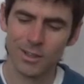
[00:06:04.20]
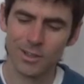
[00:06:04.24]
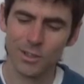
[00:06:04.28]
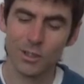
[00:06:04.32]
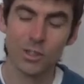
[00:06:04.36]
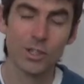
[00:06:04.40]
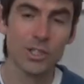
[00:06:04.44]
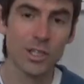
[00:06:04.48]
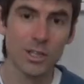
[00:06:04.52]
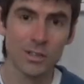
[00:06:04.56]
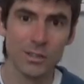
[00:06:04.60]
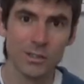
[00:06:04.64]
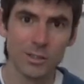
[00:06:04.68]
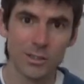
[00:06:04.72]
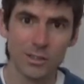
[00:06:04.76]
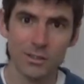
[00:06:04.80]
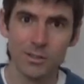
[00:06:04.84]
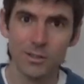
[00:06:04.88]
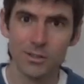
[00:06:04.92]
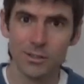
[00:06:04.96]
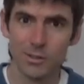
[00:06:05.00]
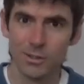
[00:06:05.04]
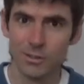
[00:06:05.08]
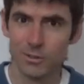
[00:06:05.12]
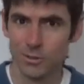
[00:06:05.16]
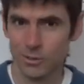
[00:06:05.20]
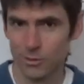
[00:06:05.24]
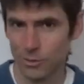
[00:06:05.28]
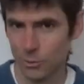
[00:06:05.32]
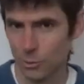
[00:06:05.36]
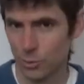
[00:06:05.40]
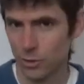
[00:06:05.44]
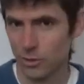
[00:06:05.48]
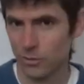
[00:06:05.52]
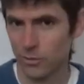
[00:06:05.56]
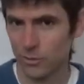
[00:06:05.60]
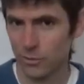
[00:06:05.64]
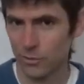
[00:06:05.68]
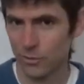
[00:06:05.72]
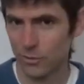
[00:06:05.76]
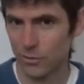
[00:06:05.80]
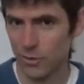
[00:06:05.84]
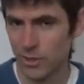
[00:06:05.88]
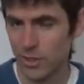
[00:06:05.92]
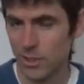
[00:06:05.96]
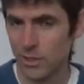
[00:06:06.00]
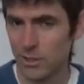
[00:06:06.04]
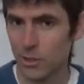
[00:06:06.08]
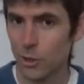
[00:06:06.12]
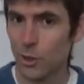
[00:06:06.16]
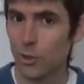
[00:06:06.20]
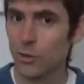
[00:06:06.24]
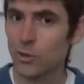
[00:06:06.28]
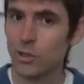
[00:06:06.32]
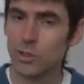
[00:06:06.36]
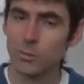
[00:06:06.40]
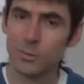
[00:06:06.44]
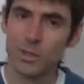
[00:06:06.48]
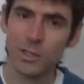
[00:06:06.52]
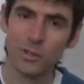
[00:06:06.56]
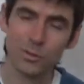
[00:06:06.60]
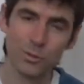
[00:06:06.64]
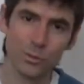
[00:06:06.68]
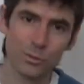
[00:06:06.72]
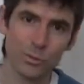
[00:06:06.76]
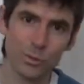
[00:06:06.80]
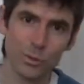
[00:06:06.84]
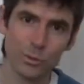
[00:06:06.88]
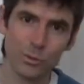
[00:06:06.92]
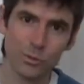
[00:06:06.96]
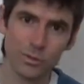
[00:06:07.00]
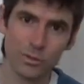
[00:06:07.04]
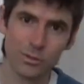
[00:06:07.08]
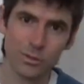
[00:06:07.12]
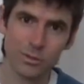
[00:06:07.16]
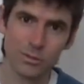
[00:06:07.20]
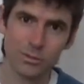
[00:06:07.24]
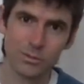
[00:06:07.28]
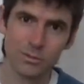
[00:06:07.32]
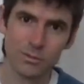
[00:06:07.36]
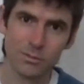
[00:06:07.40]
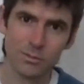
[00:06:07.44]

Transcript: charana the word for feet, also means root.